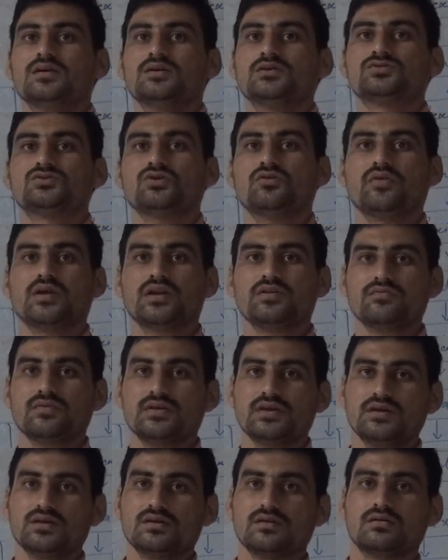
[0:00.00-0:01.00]
So when
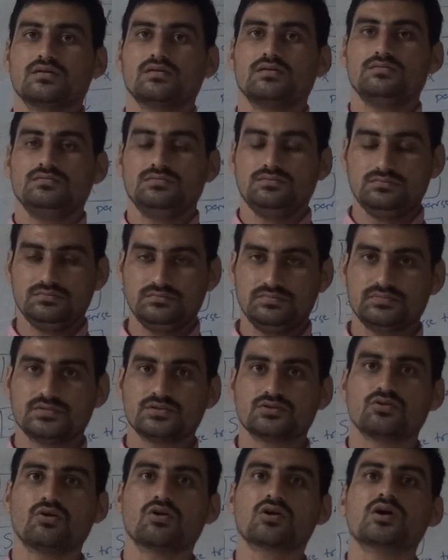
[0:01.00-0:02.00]
we
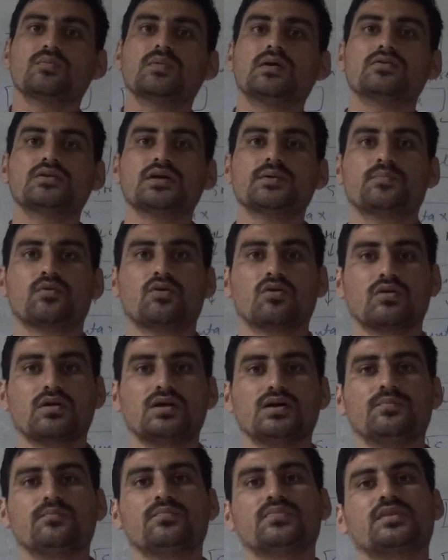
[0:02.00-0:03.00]
talk about a
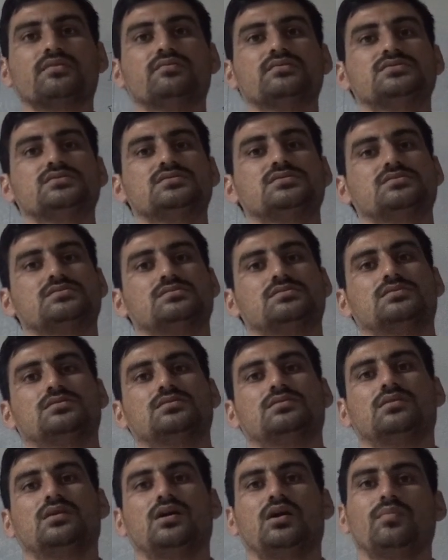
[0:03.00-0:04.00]
program which is
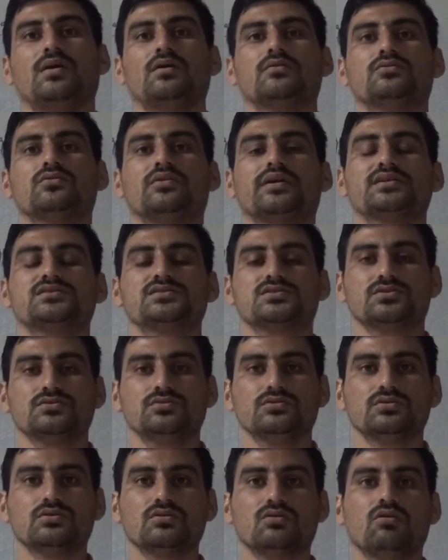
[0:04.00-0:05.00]
about to
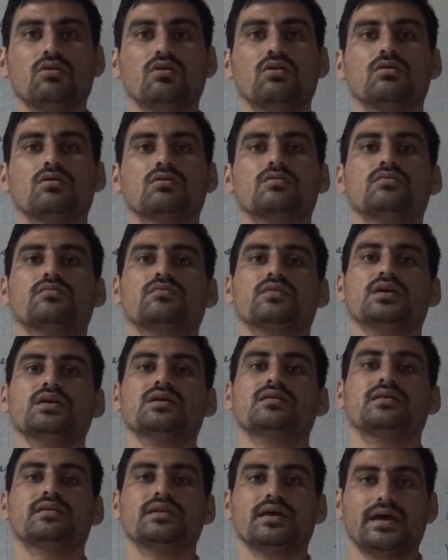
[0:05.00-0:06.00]
execute, or we
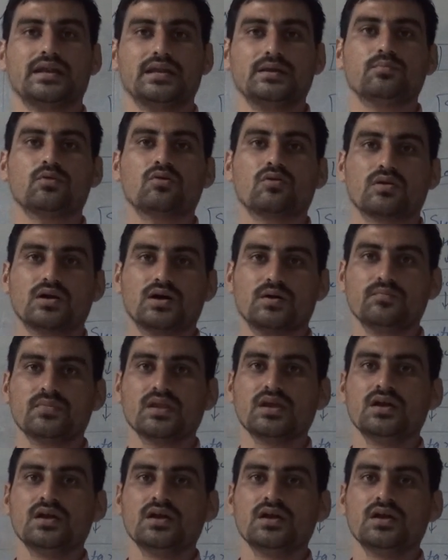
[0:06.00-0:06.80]
run any program,